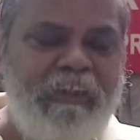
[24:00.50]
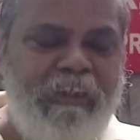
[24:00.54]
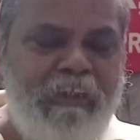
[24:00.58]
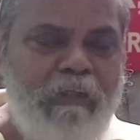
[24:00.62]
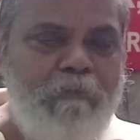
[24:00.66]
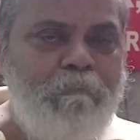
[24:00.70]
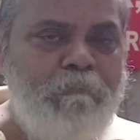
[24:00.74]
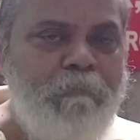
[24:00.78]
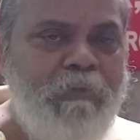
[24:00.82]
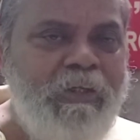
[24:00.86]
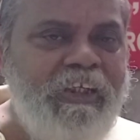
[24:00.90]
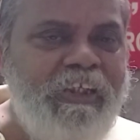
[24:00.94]

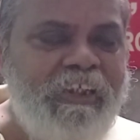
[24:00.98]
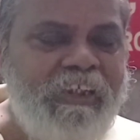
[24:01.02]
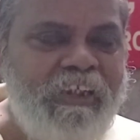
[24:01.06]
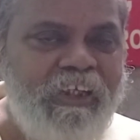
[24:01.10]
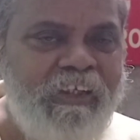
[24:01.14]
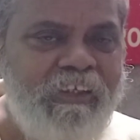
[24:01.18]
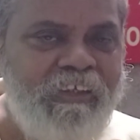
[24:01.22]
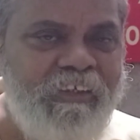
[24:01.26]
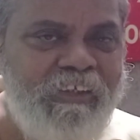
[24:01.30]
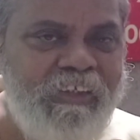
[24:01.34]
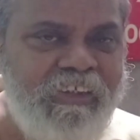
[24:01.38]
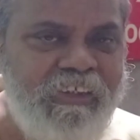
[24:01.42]

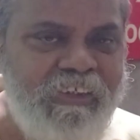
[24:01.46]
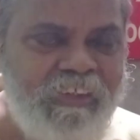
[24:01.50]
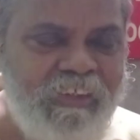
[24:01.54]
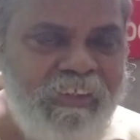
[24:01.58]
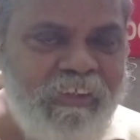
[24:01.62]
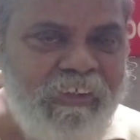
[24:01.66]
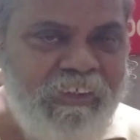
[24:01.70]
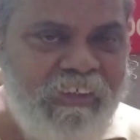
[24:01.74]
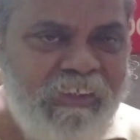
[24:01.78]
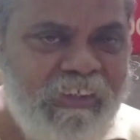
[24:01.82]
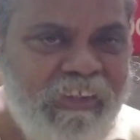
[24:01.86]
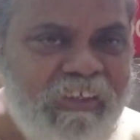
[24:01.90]
depletion
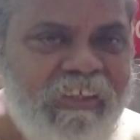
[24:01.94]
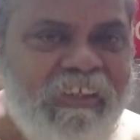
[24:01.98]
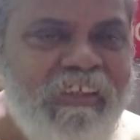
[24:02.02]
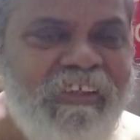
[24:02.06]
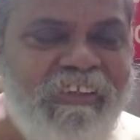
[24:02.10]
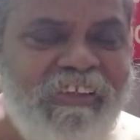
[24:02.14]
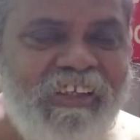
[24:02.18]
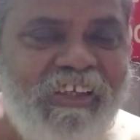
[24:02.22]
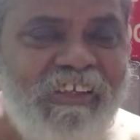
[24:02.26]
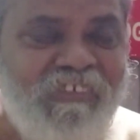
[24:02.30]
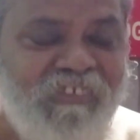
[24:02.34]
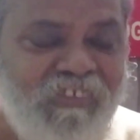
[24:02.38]
region
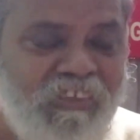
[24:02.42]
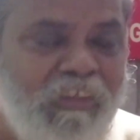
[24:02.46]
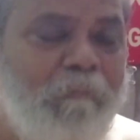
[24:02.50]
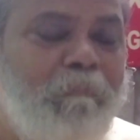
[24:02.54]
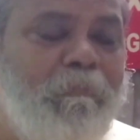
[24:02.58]
decreases,